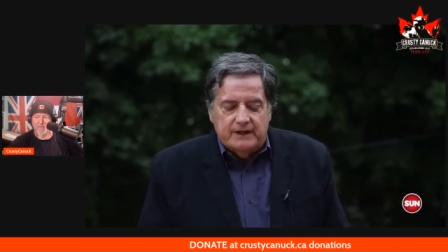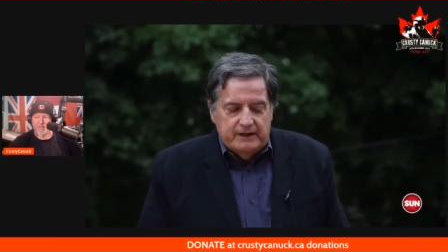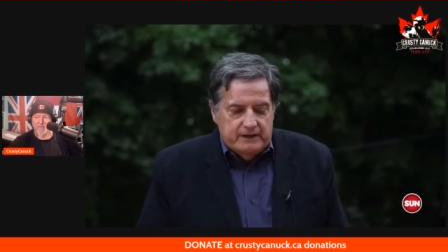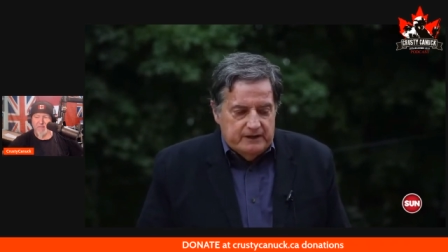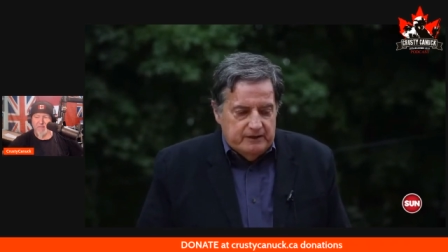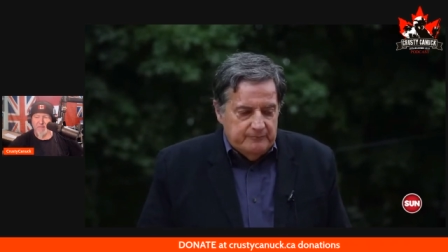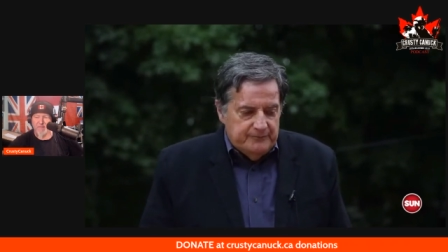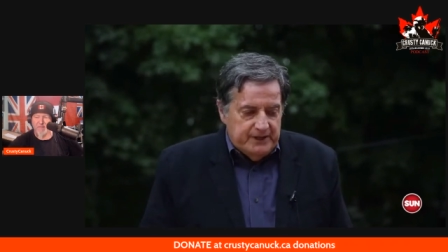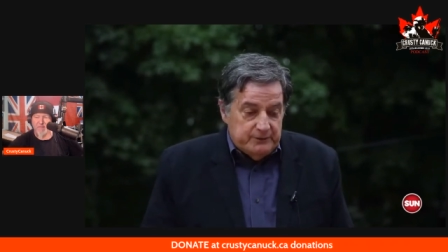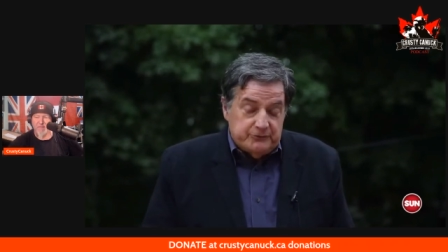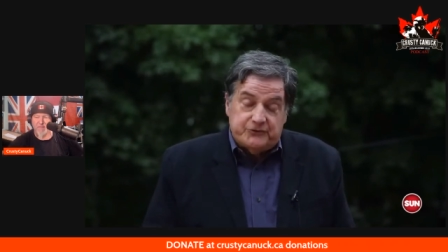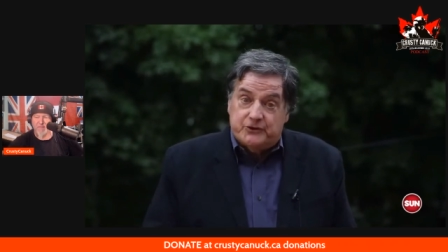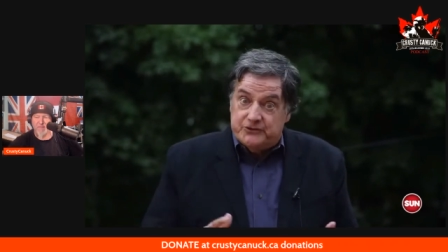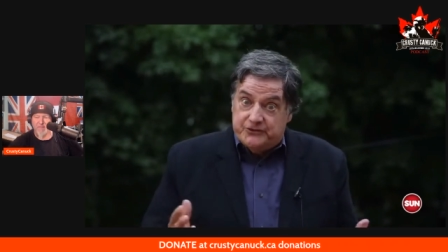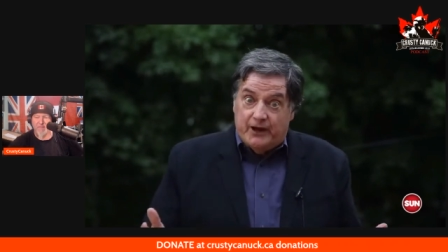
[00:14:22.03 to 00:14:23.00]
Um, and it
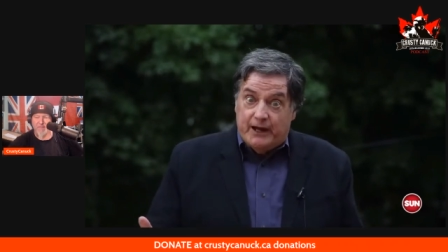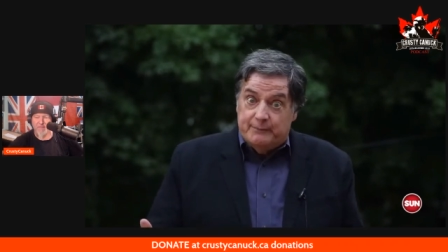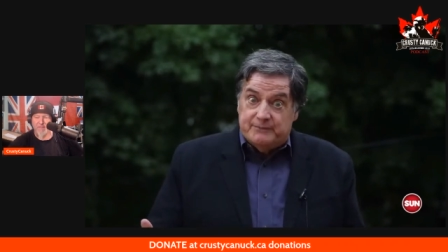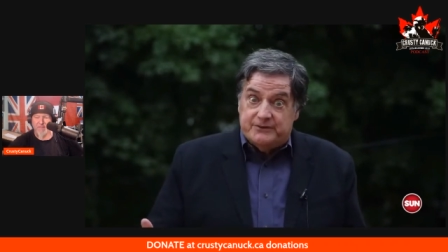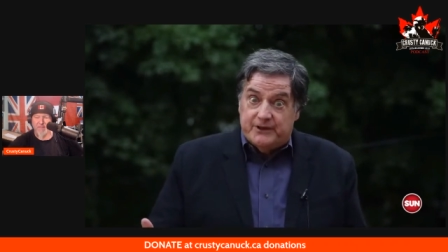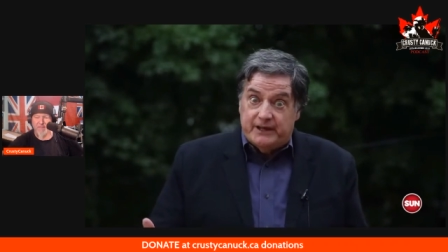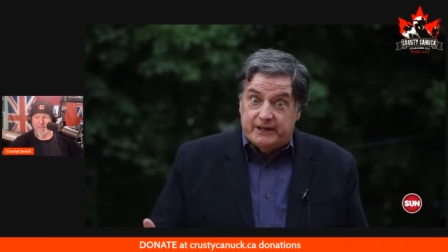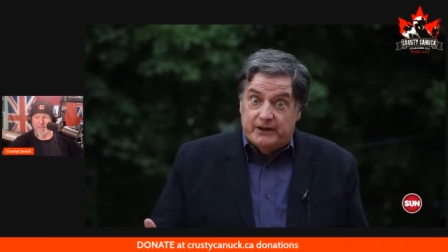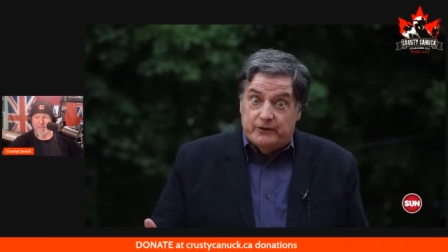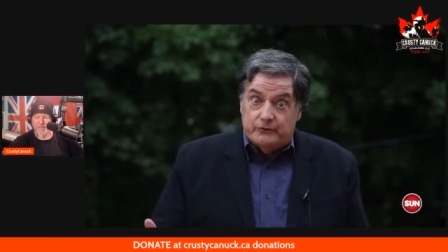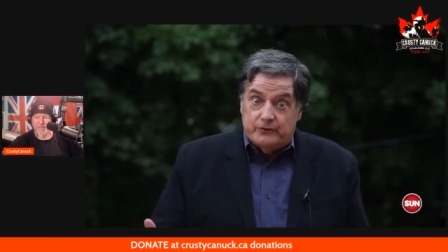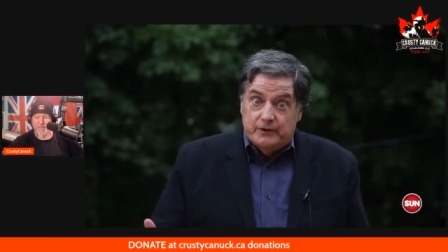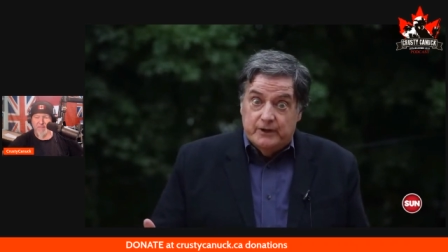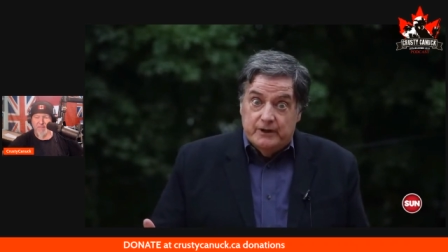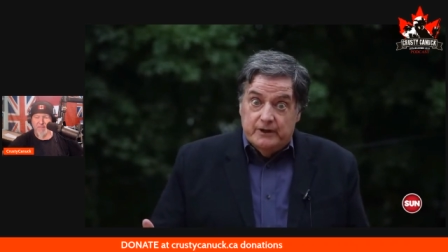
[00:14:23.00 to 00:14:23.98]
was a good time to take
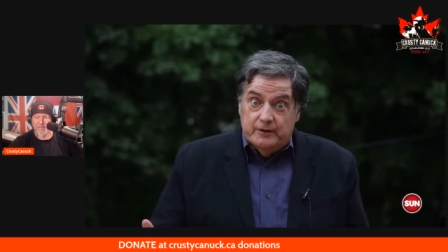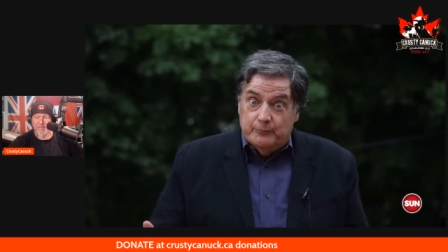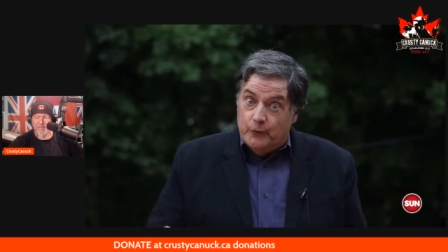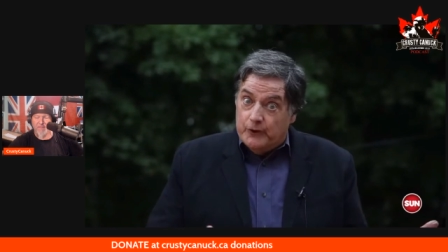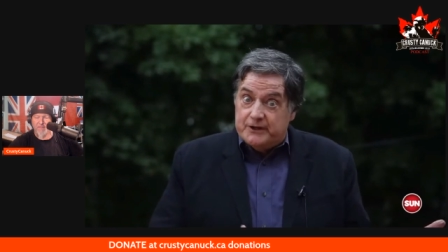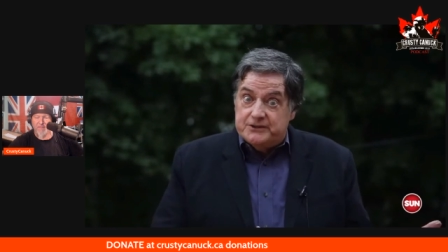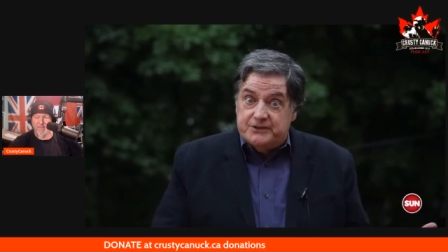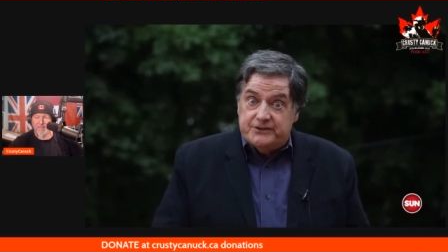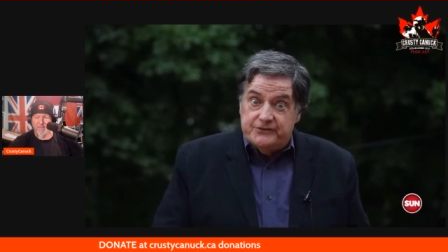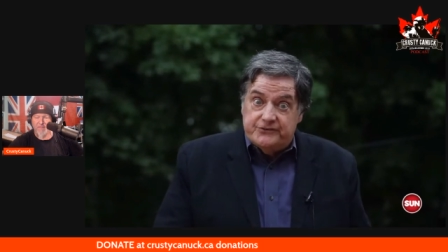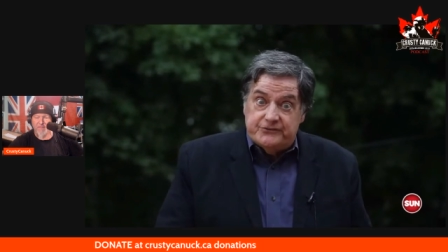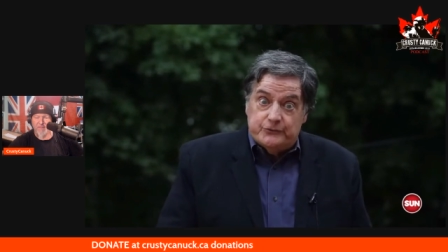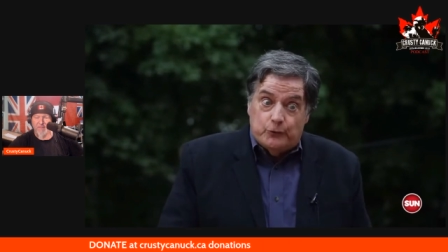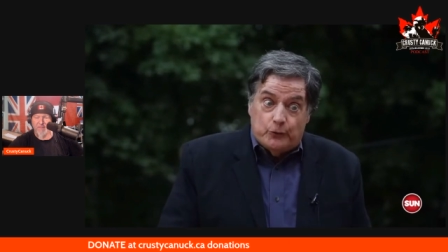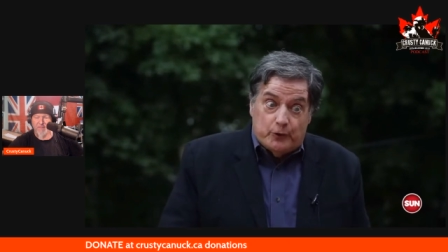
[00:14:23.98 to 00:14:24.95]
out
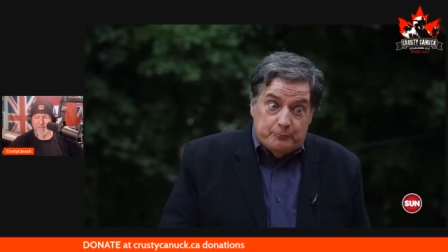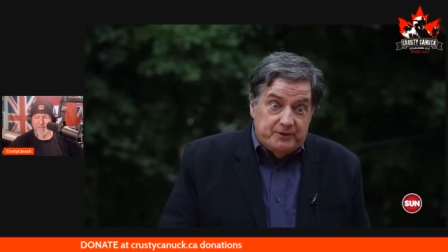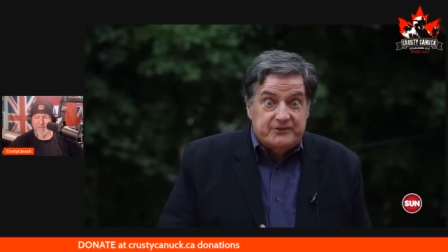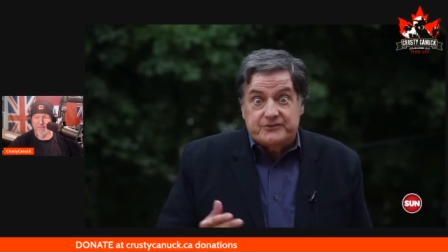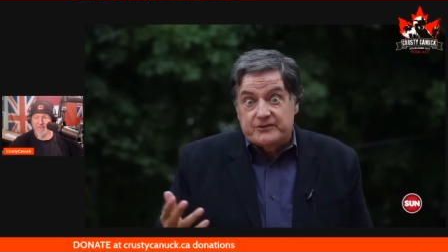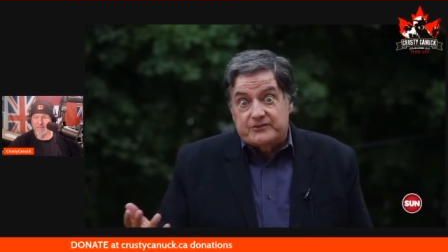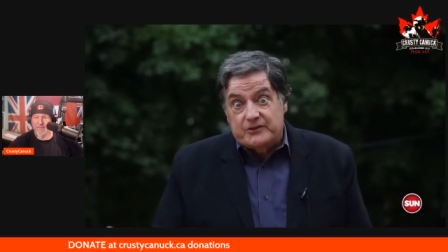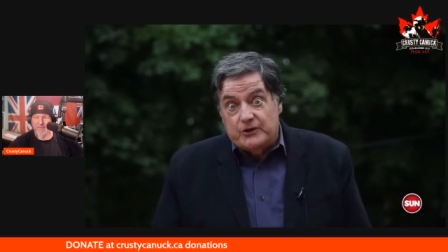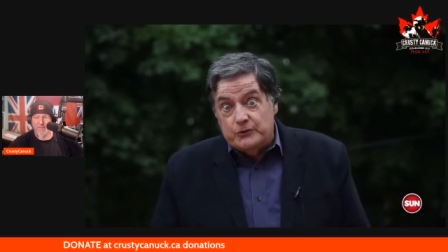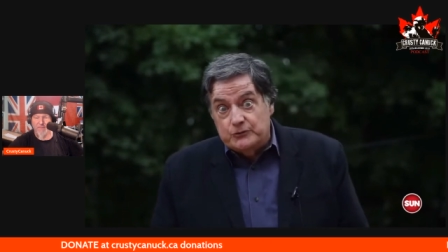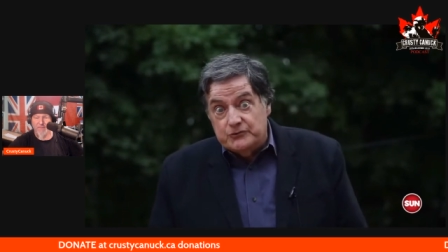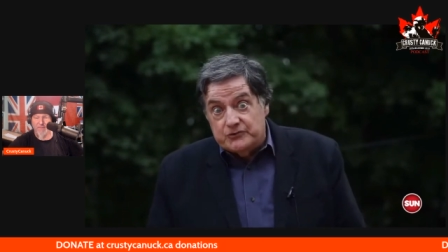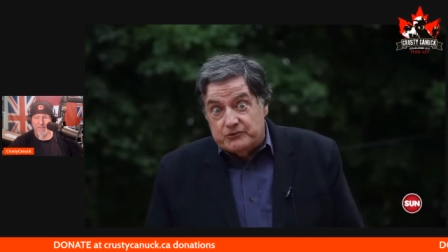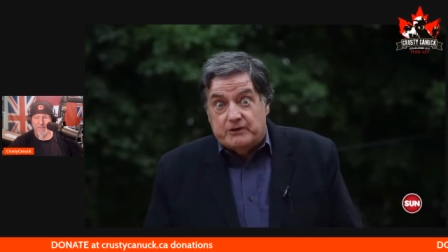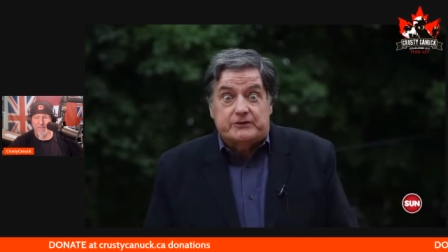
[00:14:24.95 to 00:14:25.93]
mortgages or business
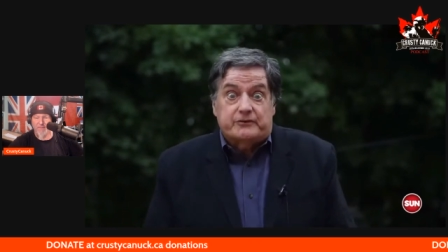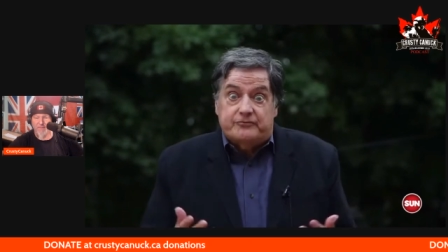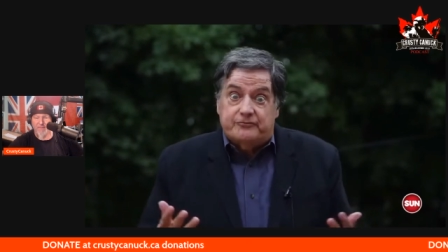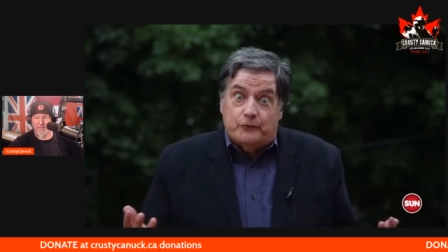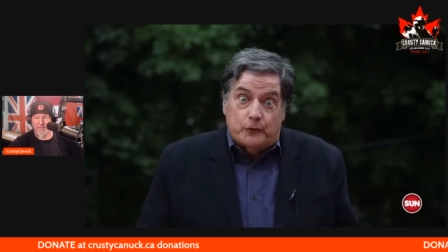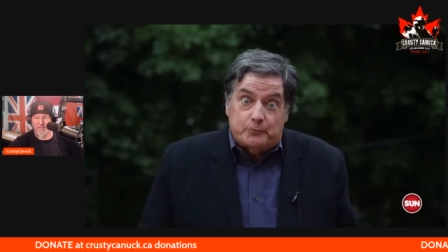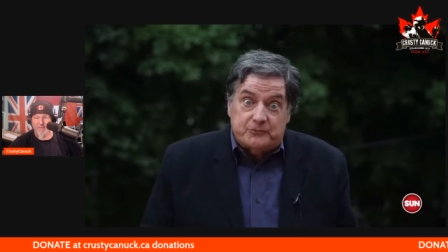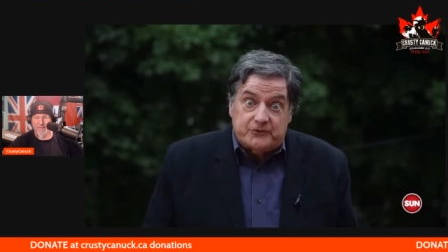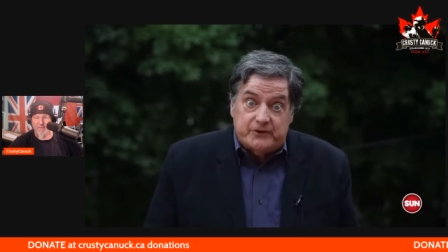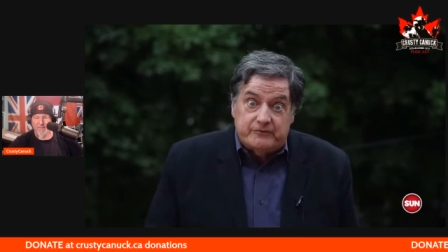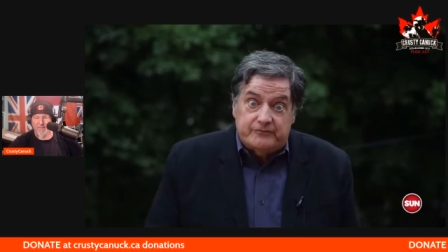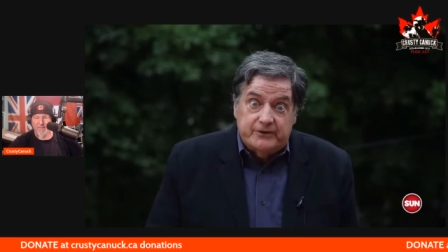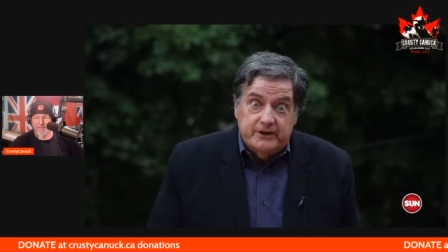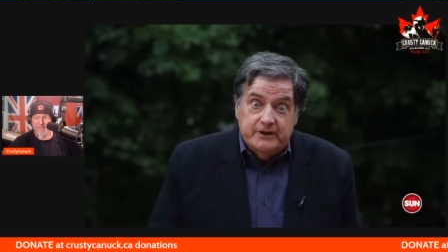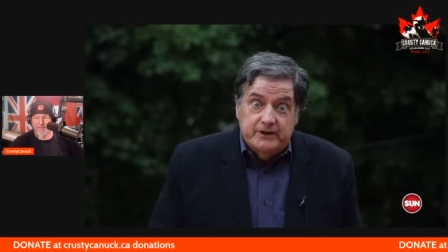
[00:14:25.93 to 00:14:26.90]
loans or other forms
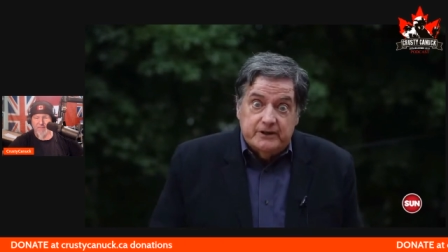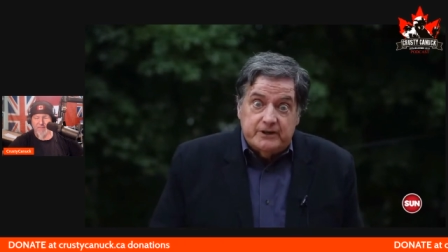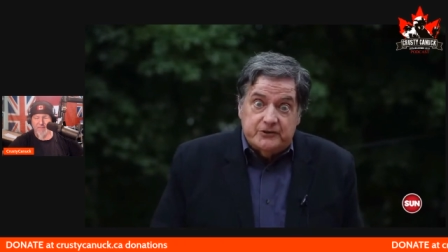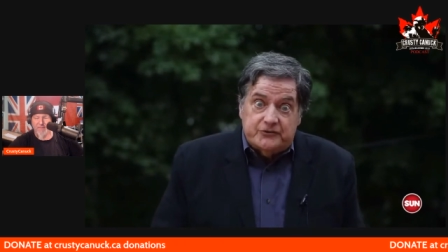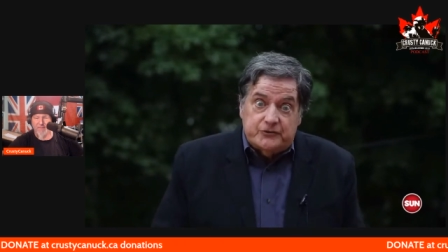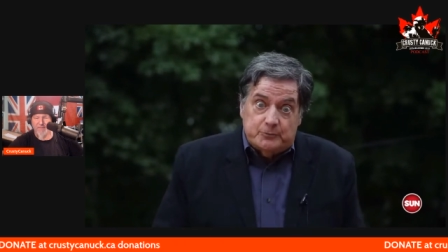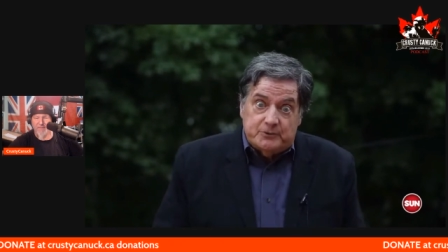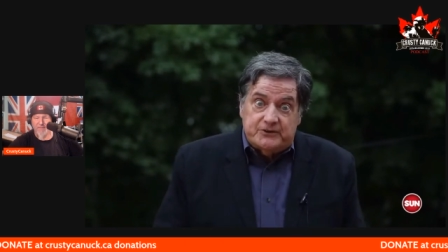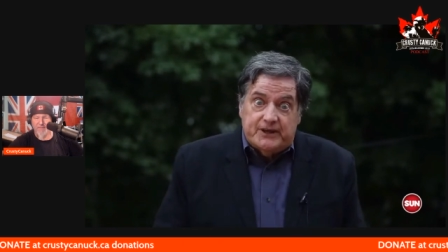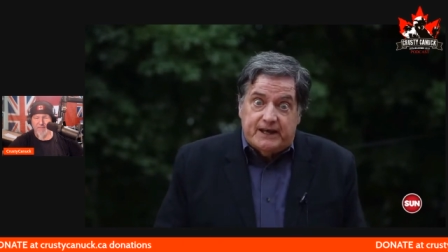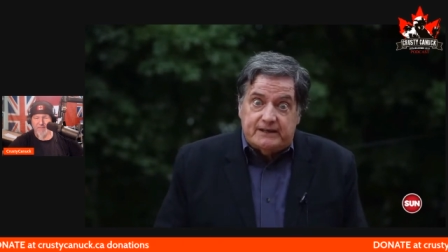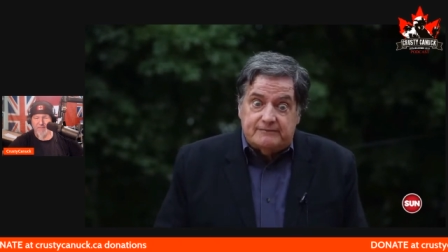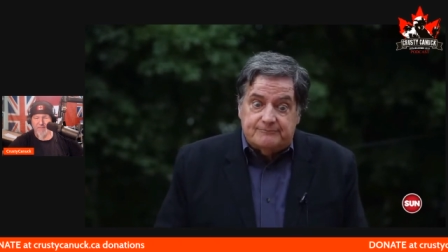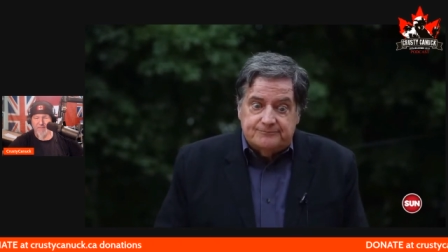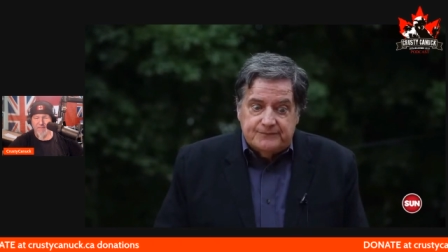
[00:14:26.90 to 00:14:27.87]
of consumer
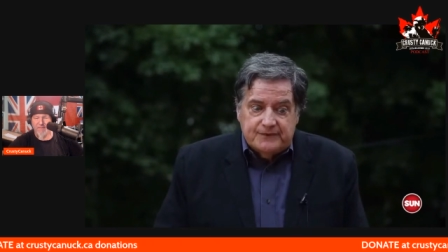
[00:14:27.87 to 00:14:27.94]
debt.